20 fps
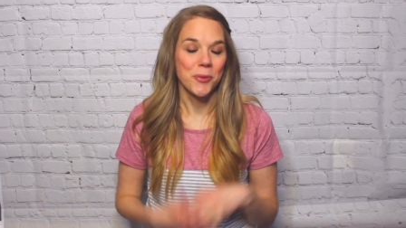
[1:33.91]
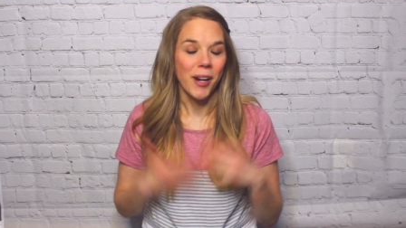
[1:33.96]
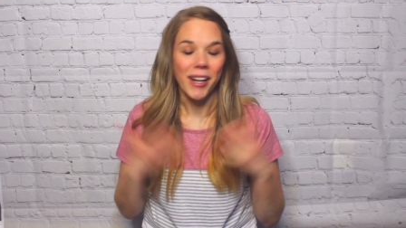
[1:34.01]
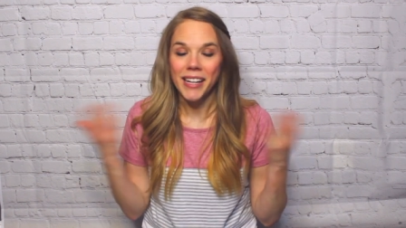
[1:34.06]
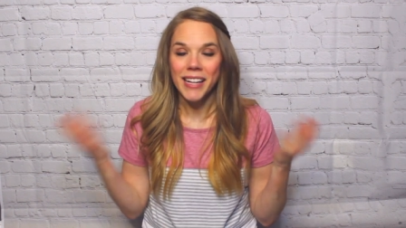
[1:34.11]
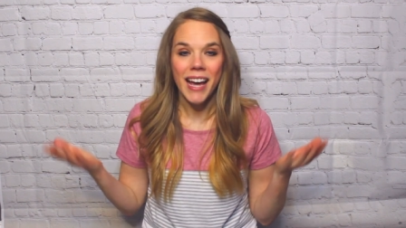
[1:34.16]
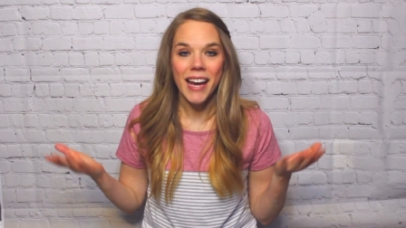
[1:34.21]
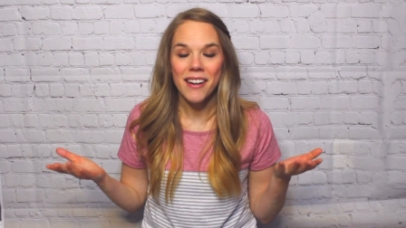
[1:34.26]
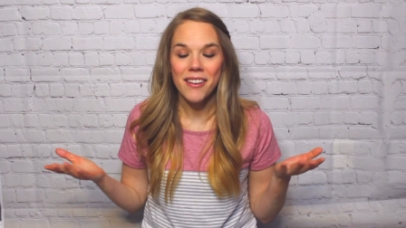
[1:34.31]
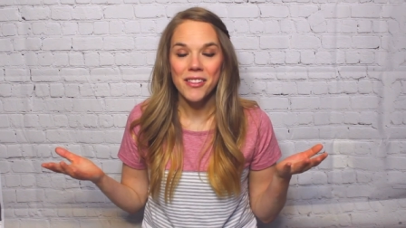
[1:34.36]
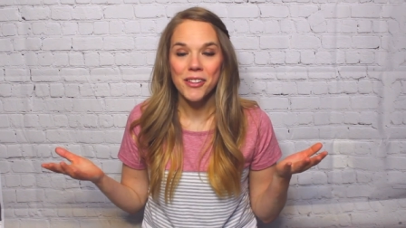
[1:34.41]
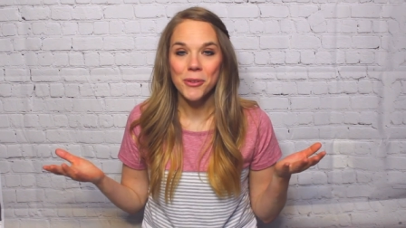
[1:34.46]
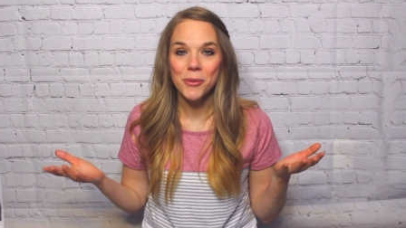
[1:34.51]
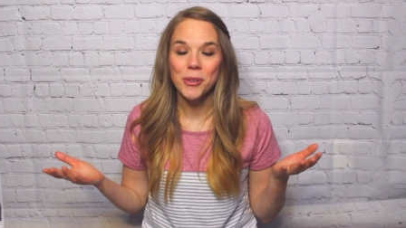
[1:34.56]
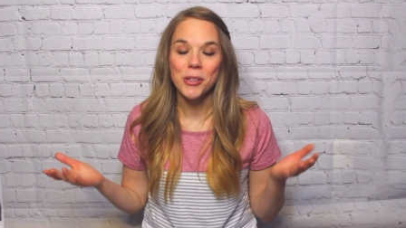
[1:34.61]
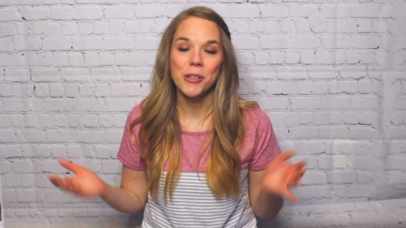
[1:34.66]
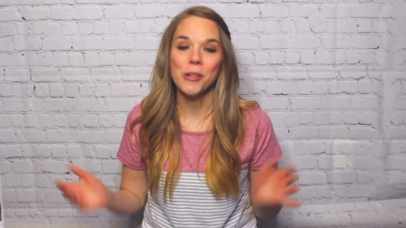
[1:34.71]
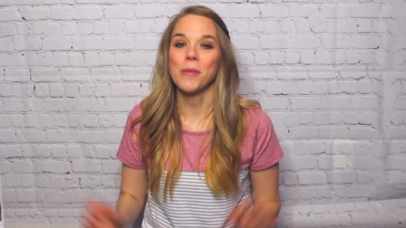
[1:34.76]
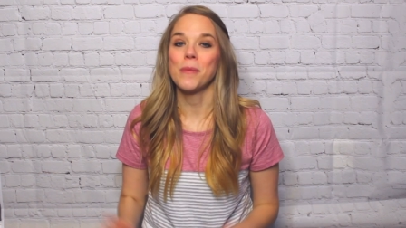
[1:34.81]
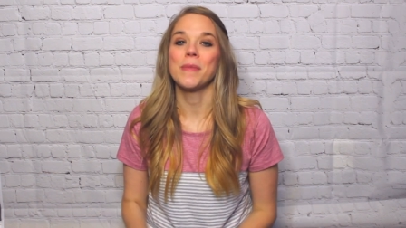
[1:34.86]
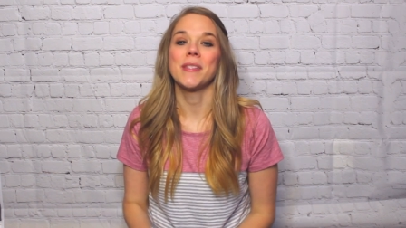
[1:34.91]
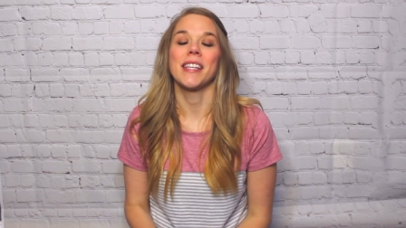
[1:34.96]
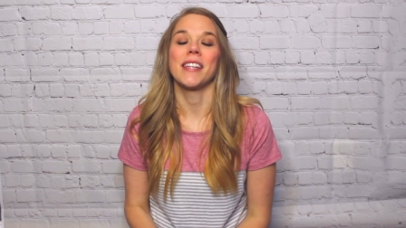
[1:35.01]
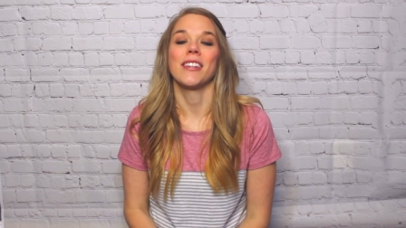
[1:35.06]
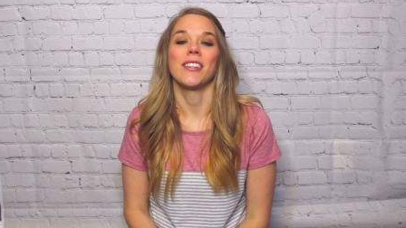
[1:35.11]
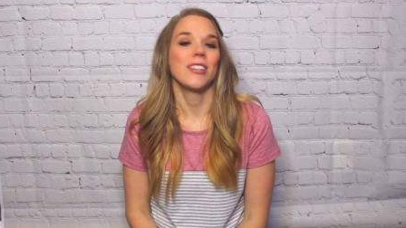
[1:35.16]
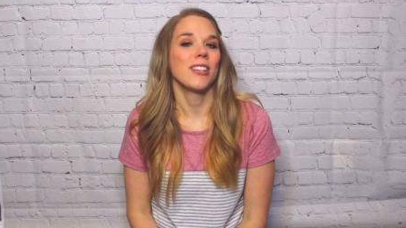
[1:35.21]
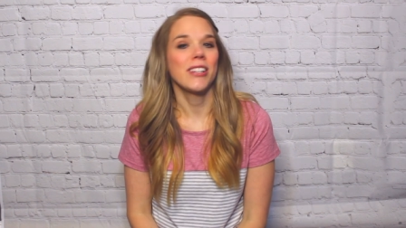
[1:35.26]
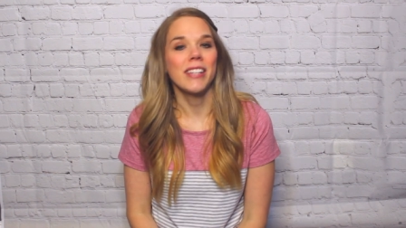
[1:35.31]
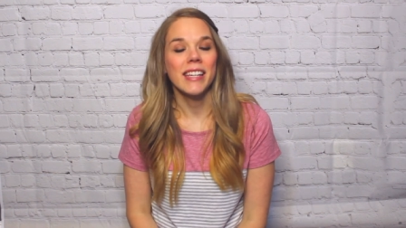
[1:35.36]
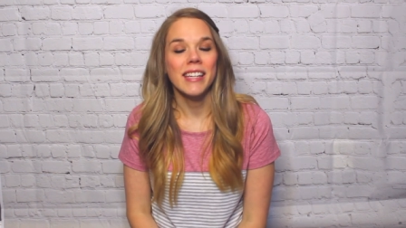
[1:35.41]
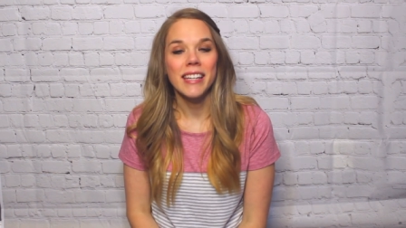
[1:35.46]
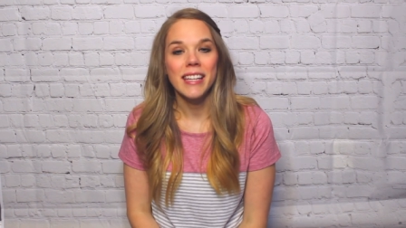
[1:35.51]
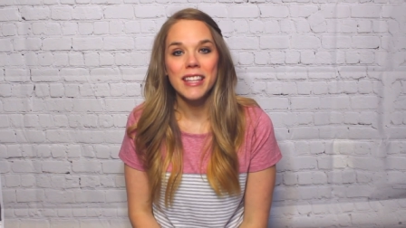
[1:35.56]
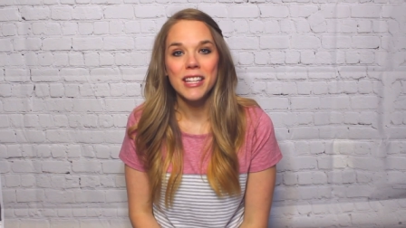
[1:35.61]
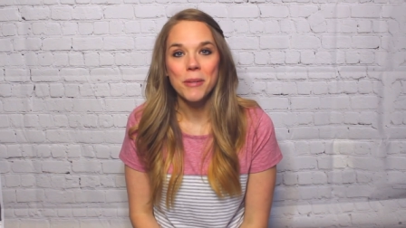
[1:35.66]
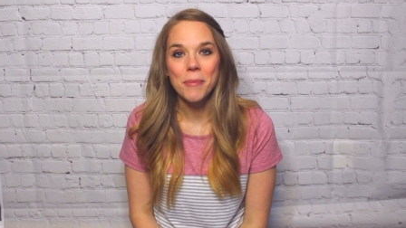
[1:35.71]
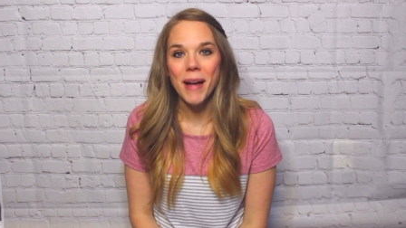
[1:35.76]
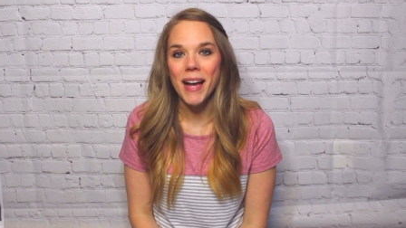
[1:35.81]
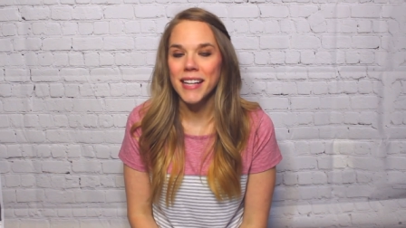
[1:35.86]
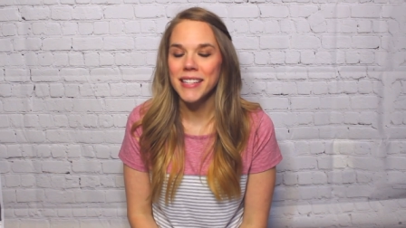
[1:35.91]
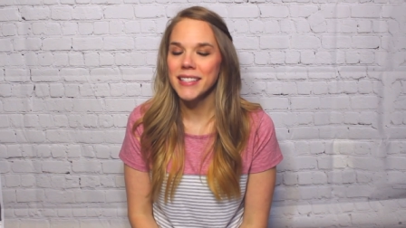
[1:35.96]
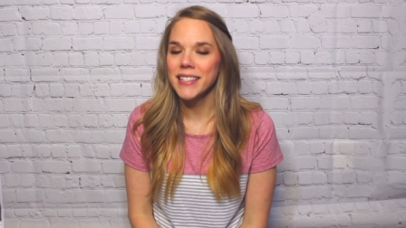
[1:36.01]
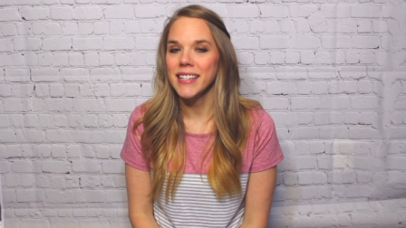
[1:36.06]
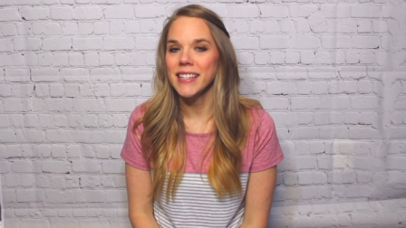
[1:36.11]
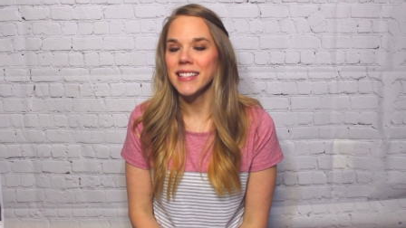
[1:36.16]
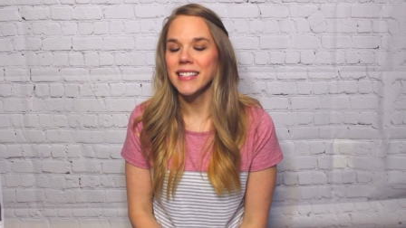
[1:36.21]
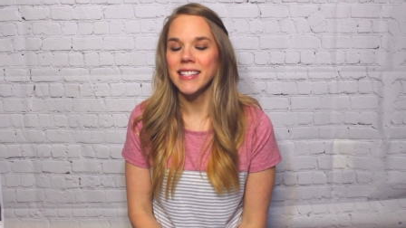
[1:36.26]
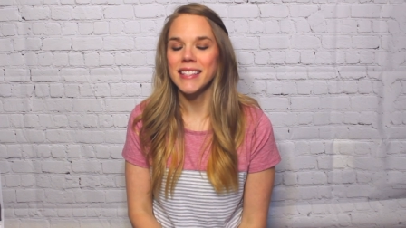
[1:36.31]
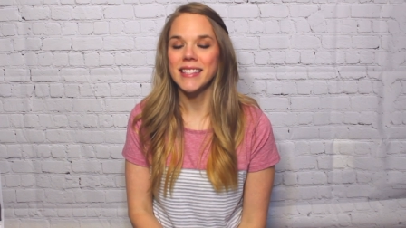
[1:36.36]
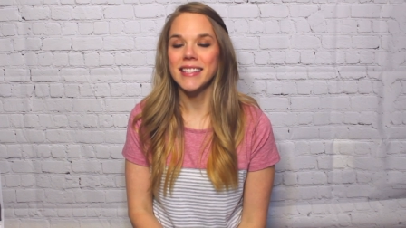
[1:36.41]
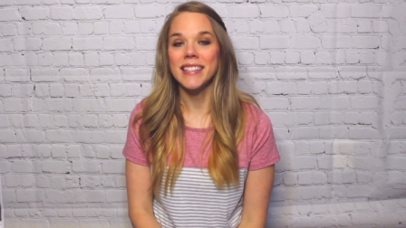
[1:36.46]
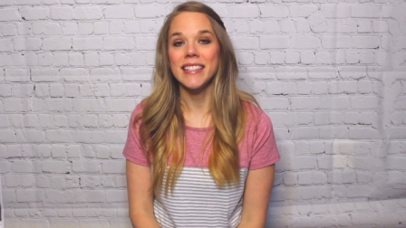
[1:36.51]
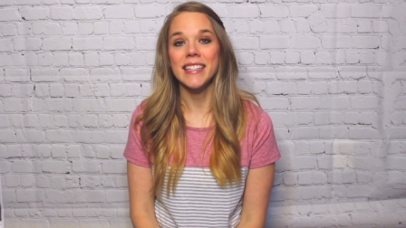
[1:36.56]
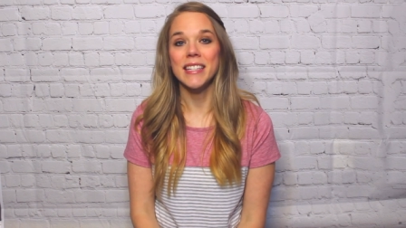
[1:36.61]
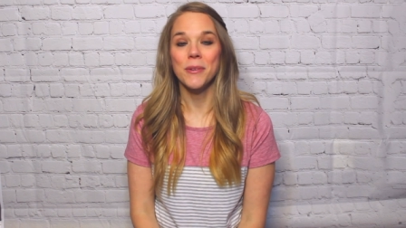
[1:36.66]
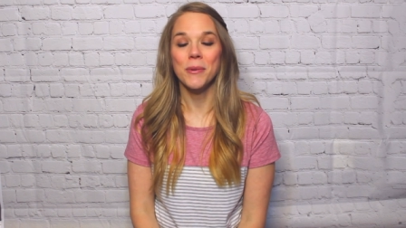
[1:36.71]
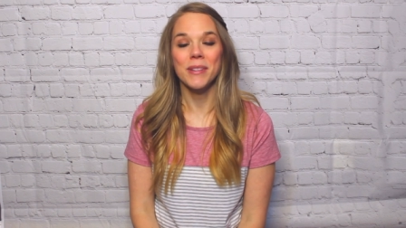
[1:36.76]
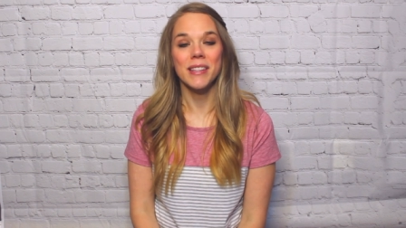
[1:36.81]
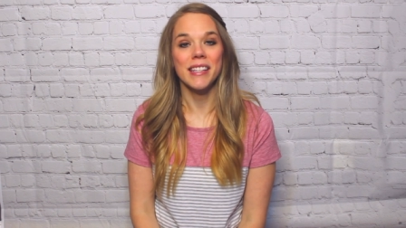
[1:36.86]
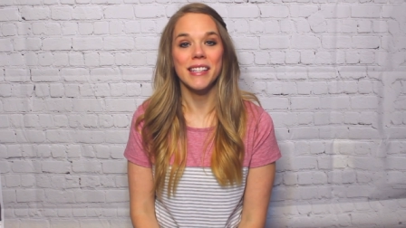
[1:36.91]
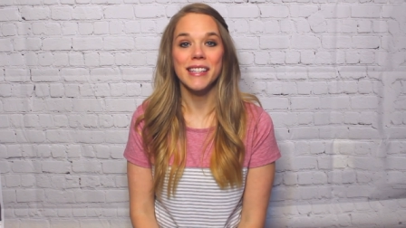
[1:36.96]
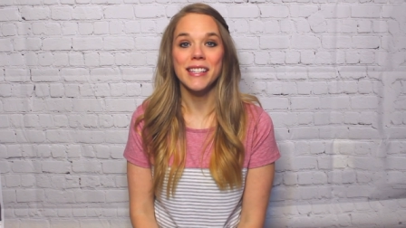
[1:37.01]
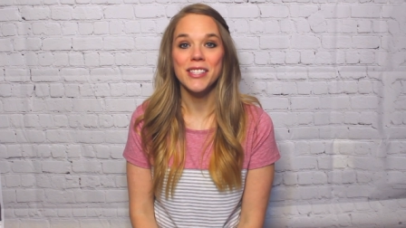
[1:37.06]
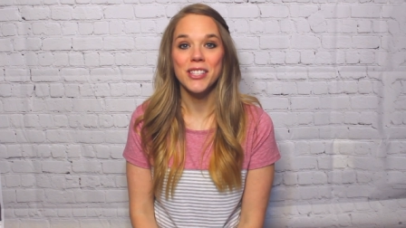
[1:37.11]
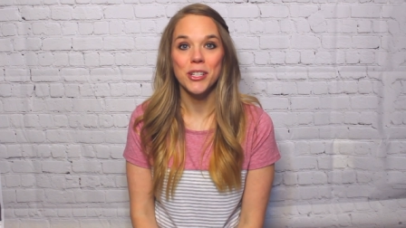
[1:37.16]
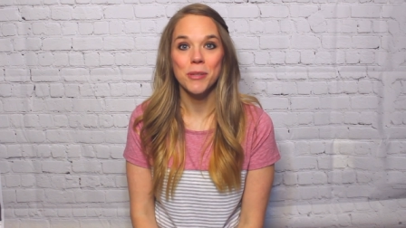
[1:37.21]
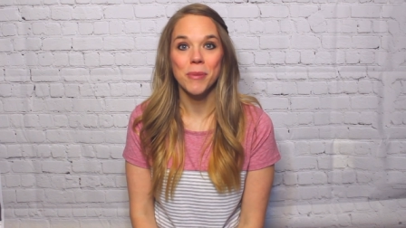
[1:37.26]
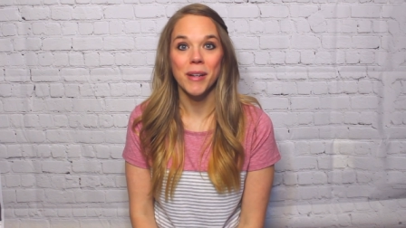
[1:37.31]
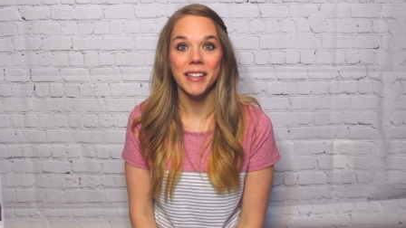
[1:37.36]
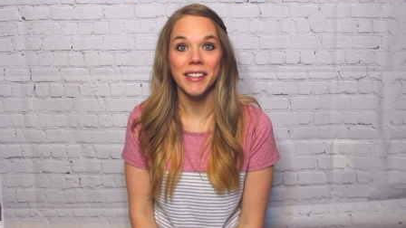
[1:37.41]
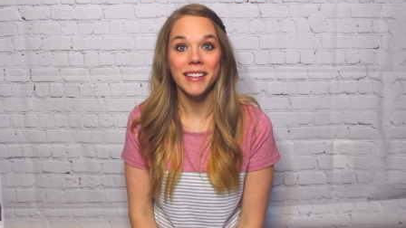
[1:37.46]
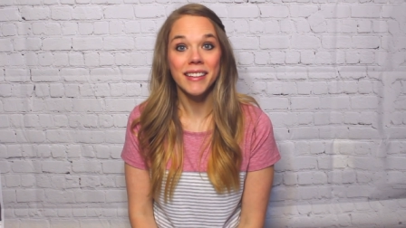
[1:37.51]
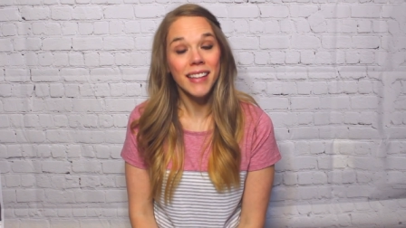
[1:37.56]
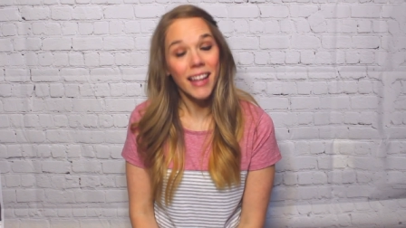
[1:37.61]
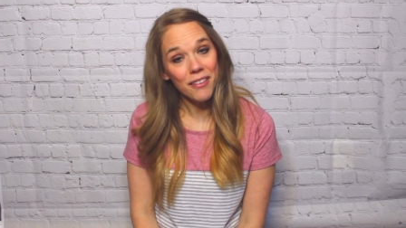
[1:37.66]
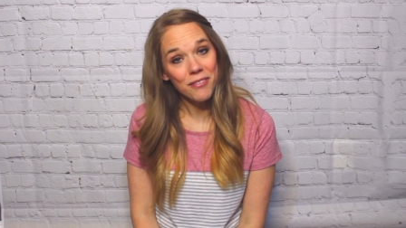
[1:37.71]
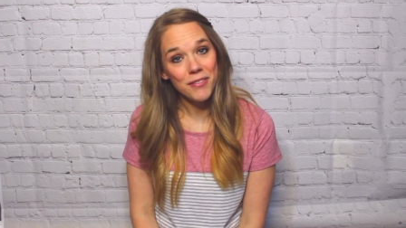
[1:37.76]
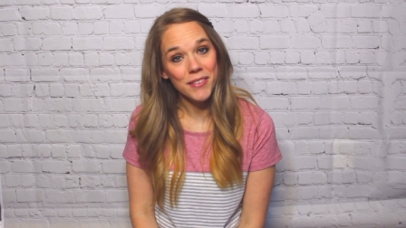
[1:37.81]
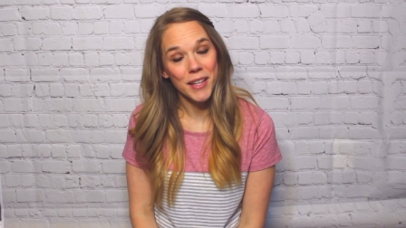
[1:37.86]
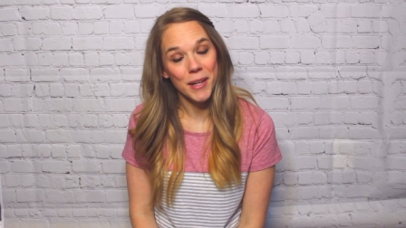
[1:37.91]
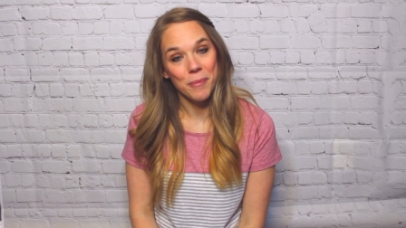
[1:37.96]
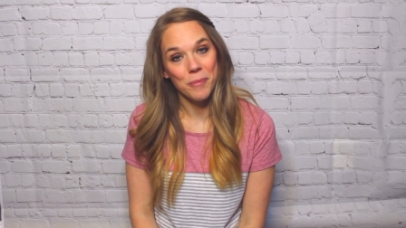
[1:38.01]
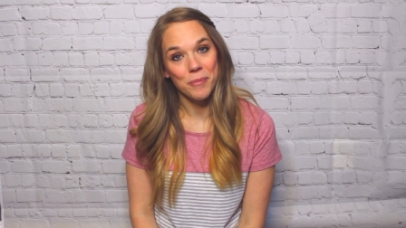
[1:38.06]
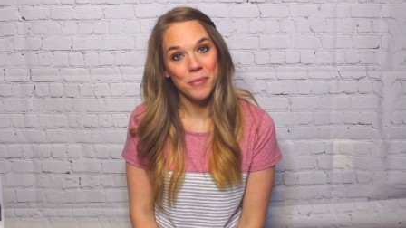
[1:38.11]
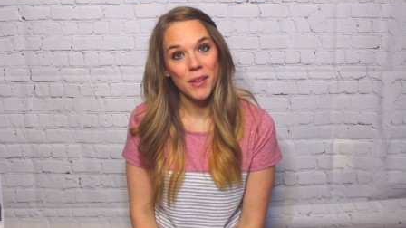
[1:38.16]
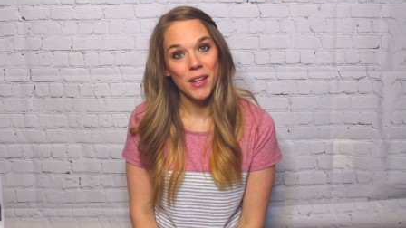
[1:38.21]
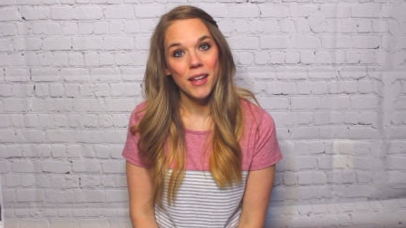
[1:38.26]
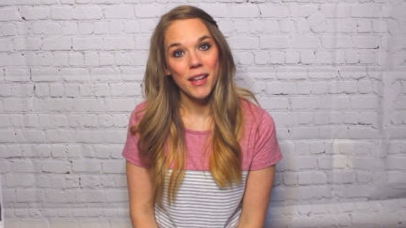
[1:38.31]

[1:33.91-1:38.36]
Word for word: running out of their rooms and looking in their baskets and seeing what the Easter Bunny left them.